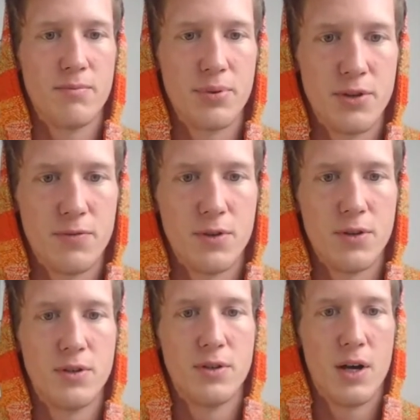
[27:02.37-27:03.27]

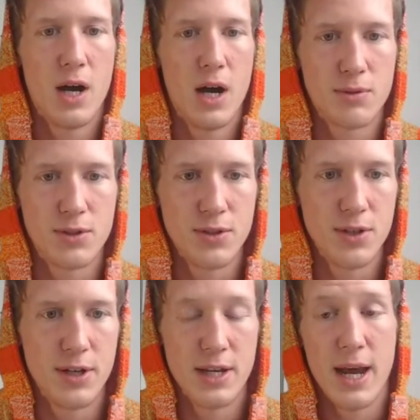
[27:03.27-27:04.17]
Beautiful
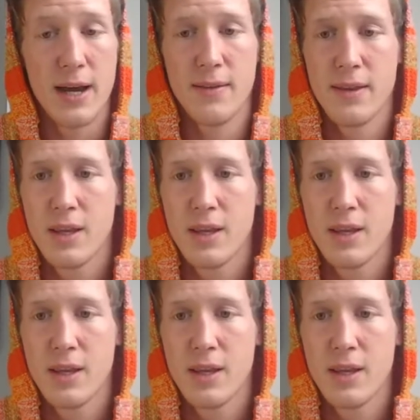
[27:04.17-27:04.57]
opportunity. Yeah.